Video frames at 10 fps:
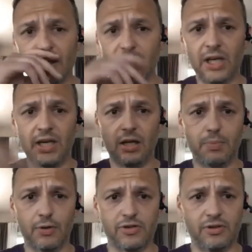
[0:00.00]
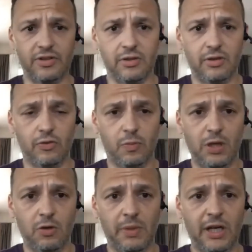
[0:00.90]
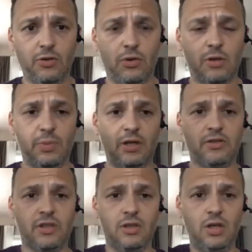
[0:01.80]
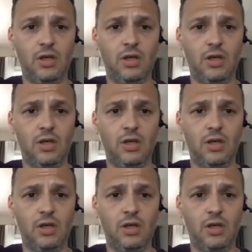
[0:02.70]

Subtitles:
my kind of personal dealings with Mayor Emanuel compared to